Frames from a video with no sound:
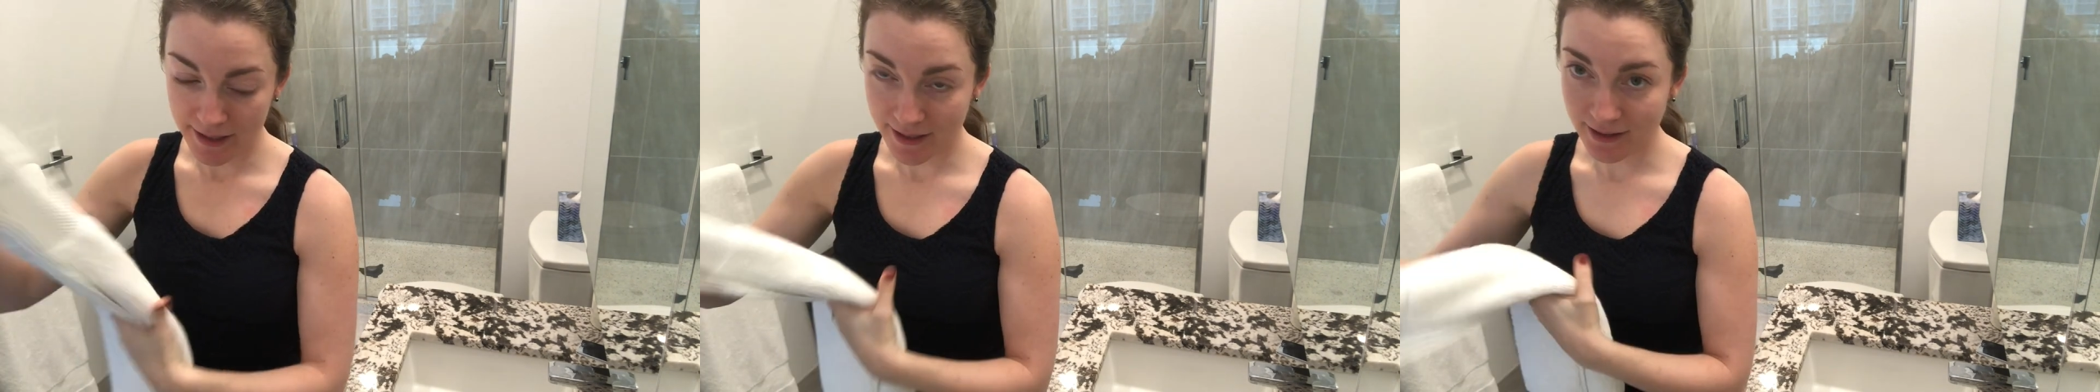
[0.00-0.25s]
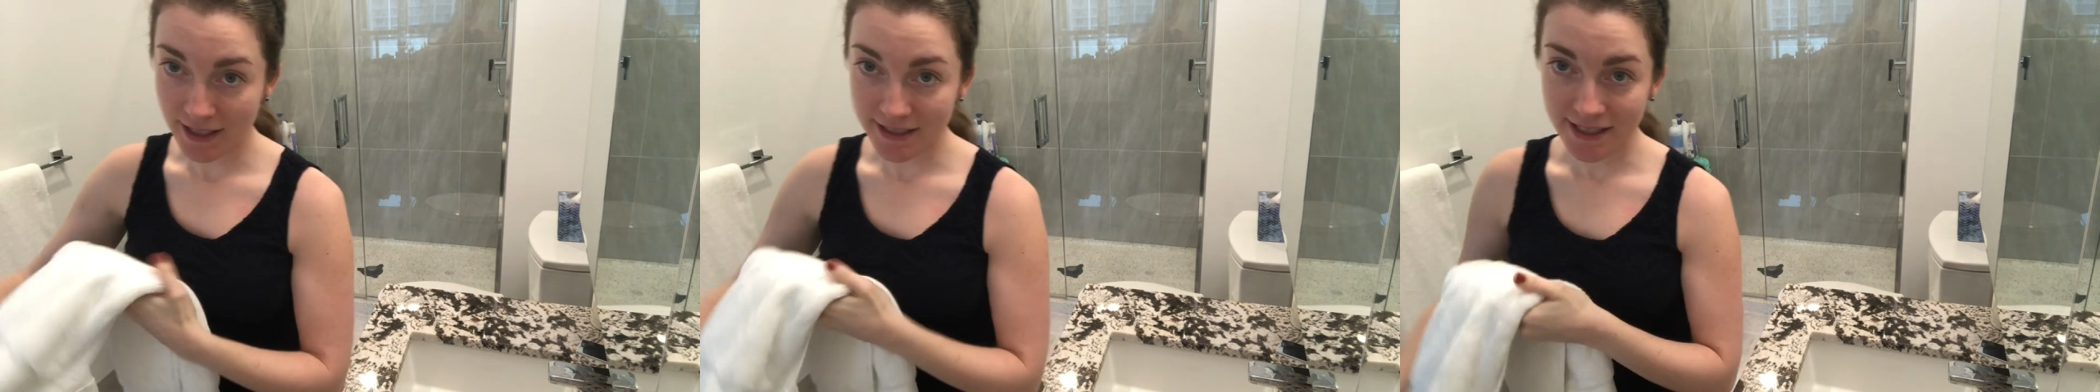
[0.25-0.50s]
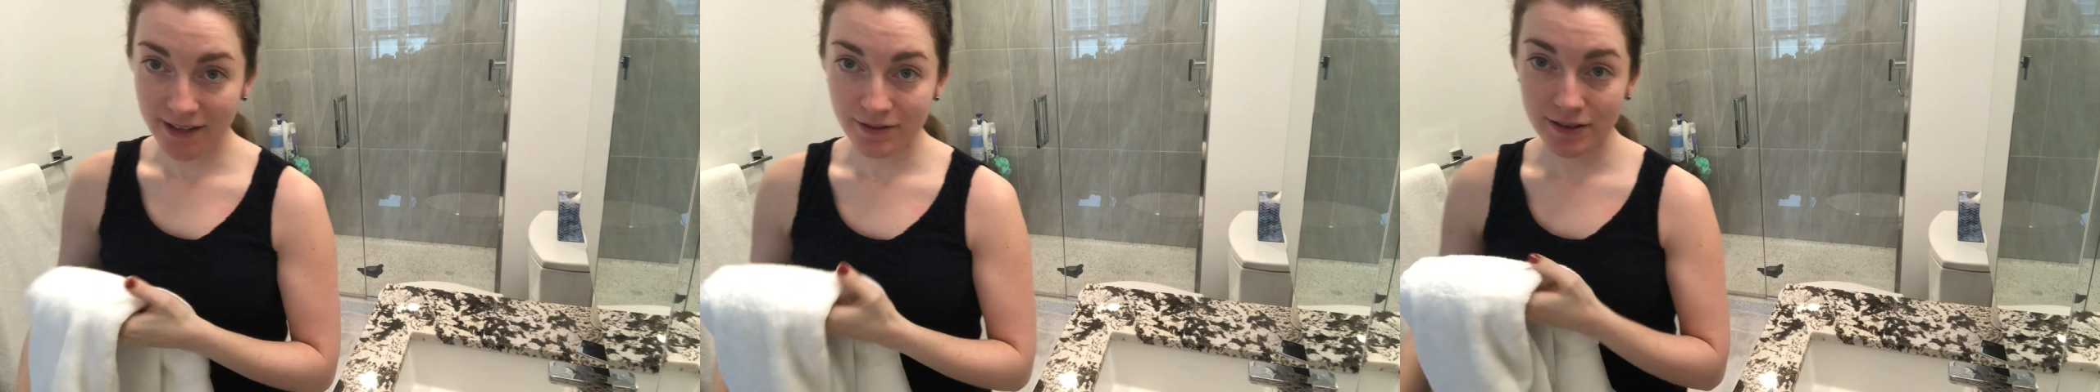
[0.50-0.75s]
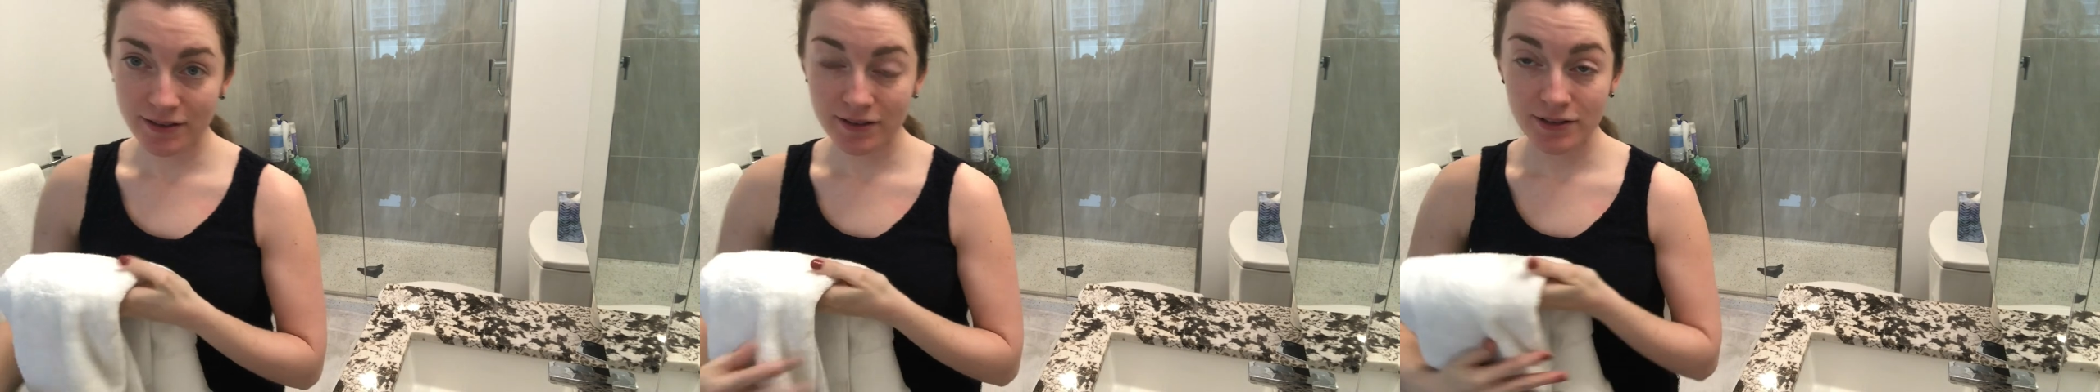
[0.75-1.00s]
unless I
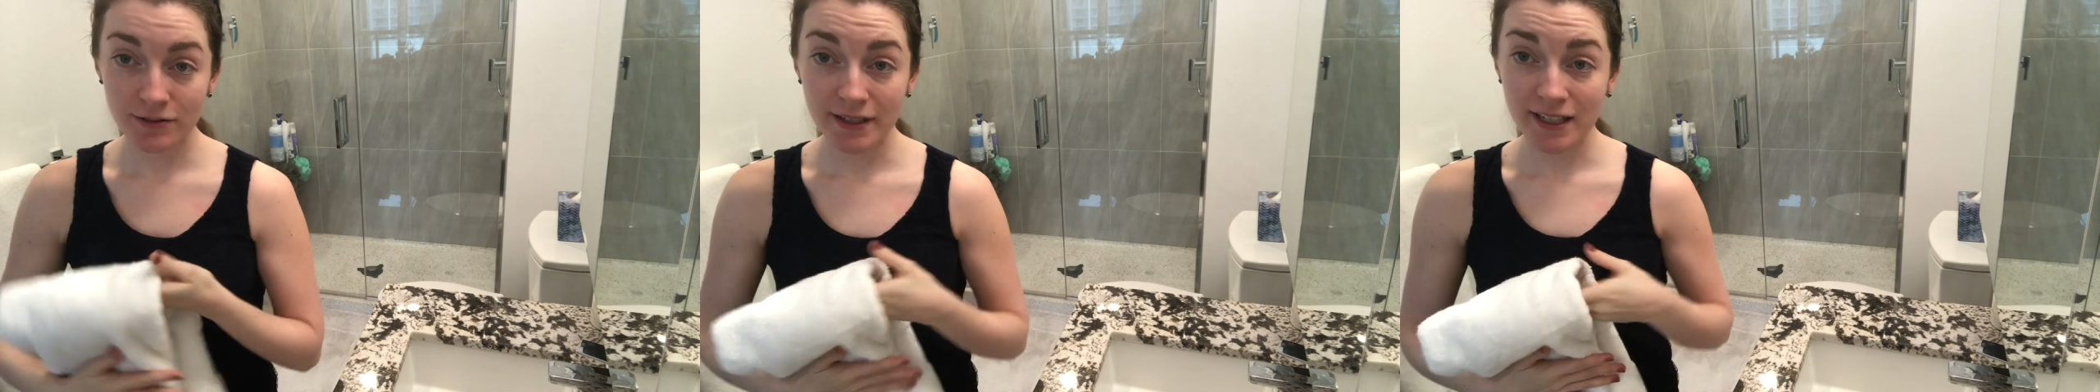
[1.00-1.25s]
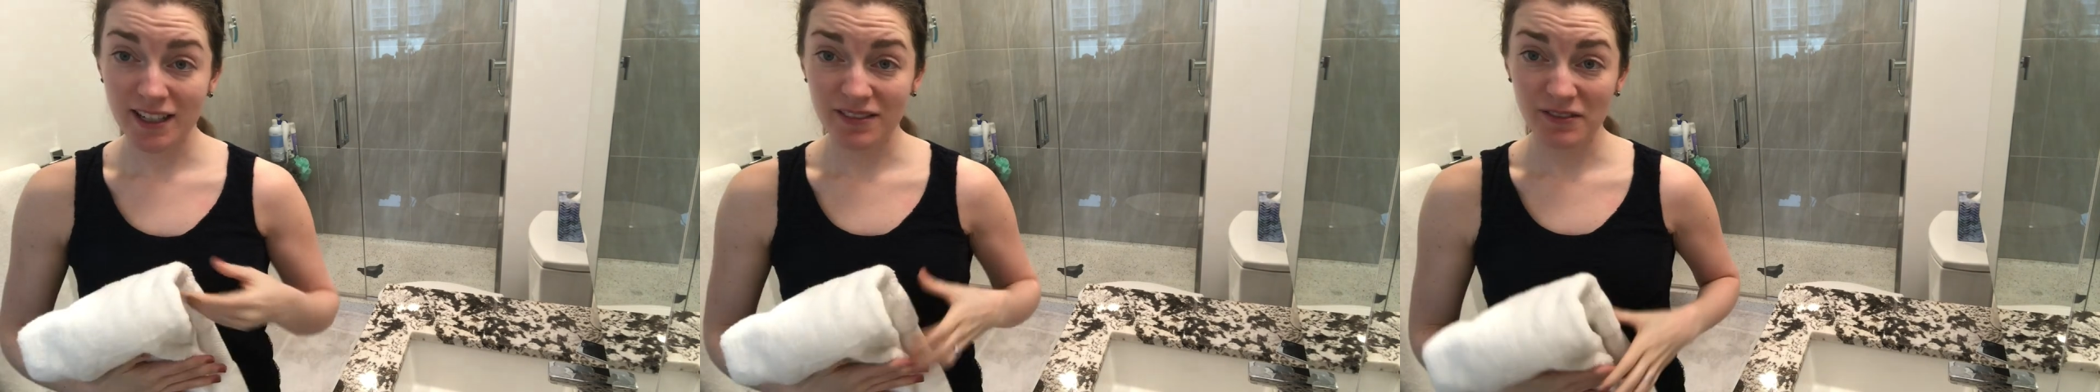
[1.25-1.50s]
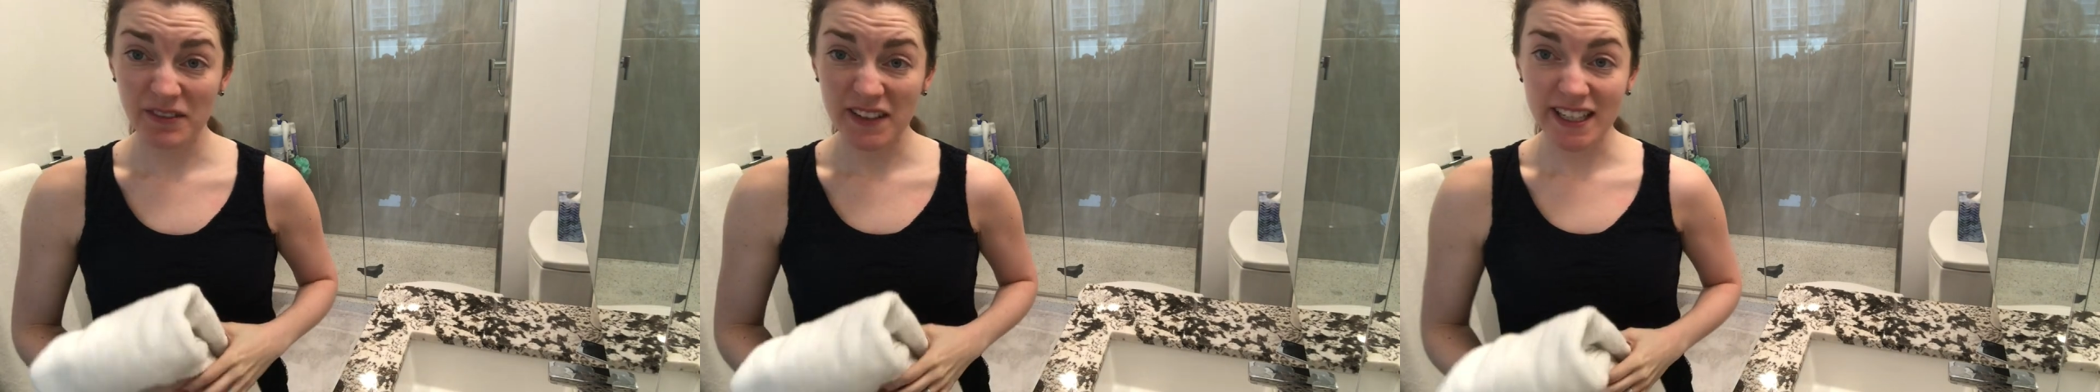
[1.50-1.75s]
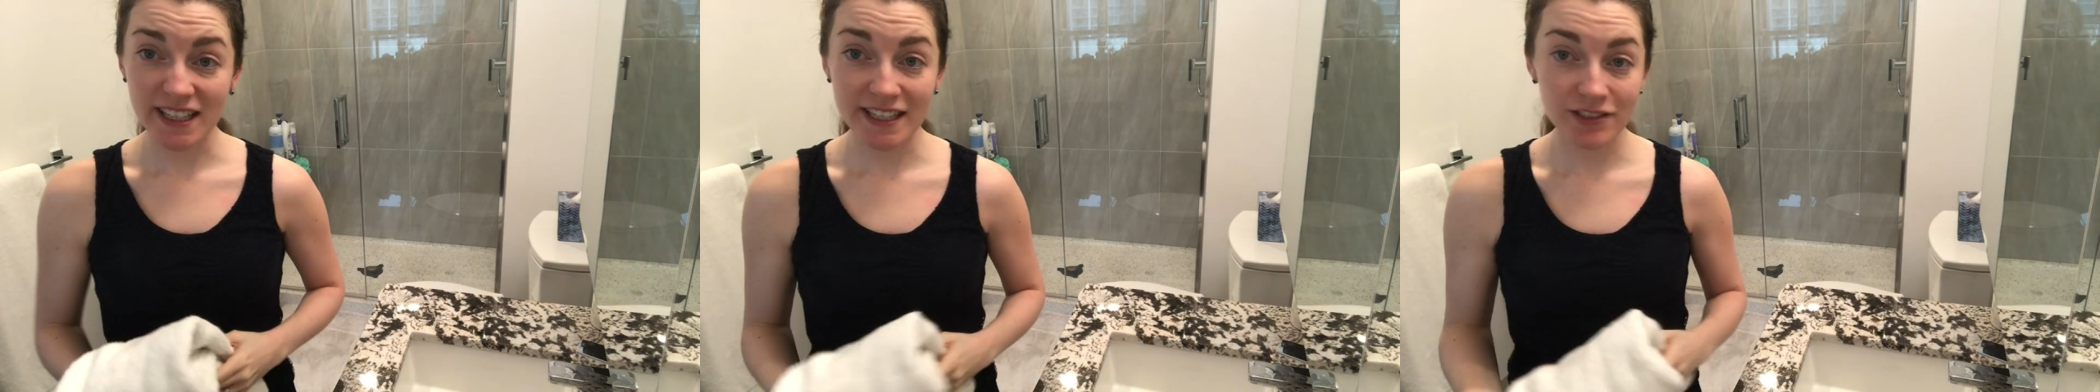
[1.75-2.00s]
was doing it
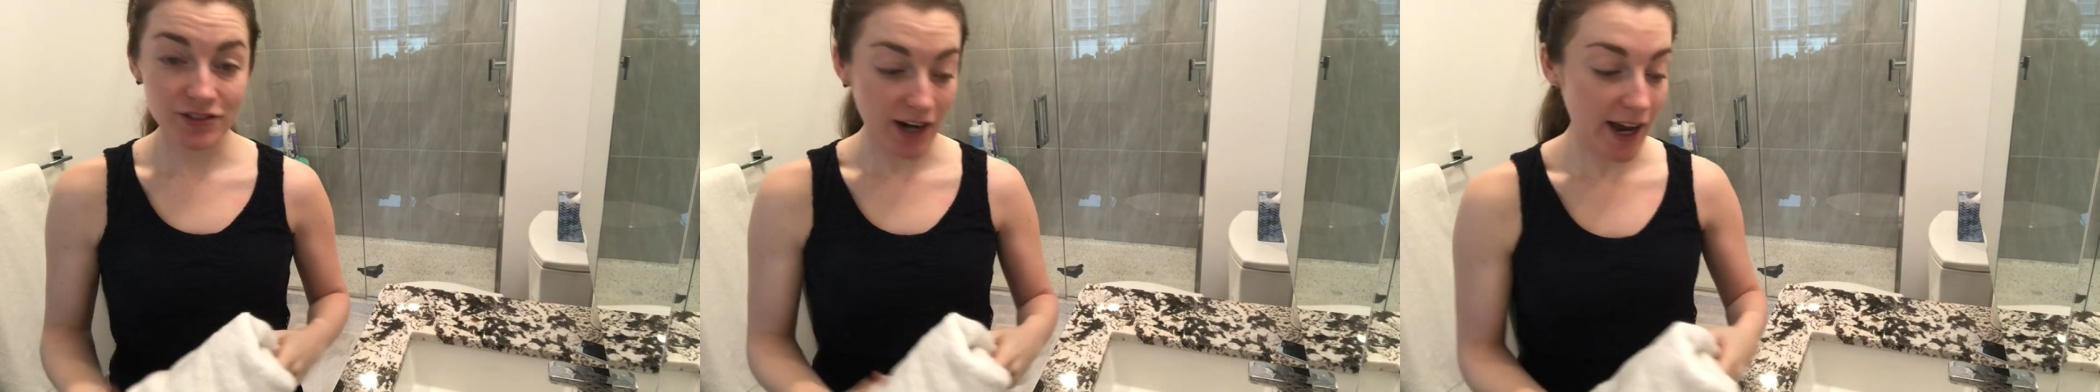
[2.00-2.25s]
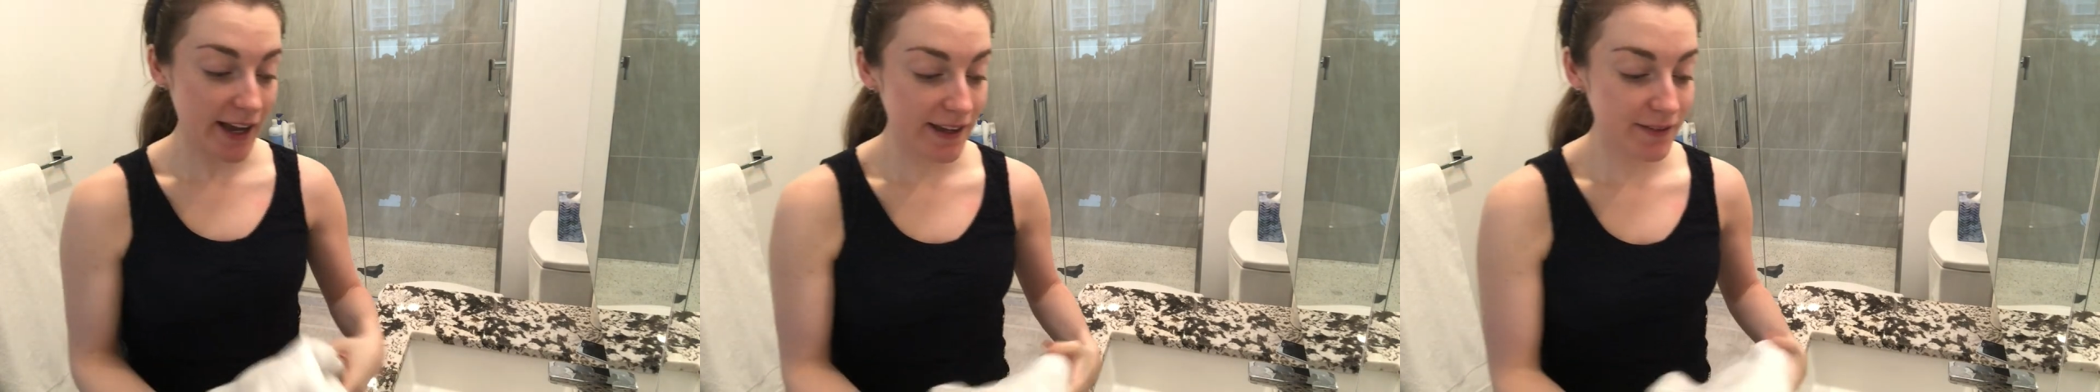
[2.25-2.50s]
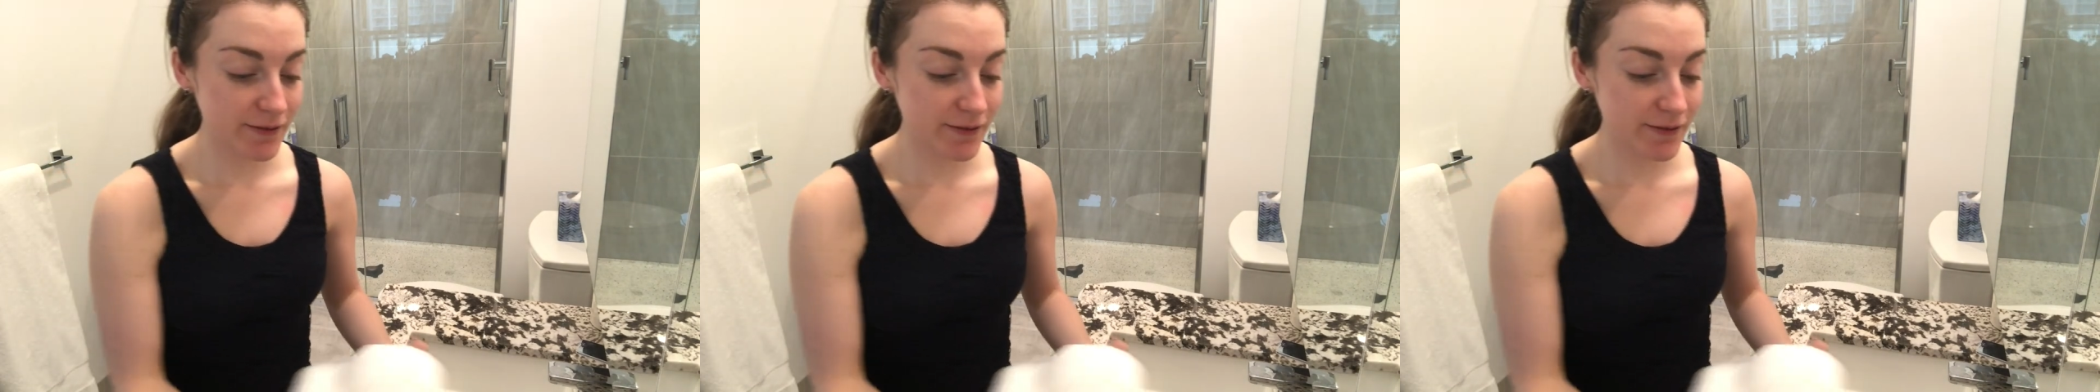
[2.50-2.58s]
really dry,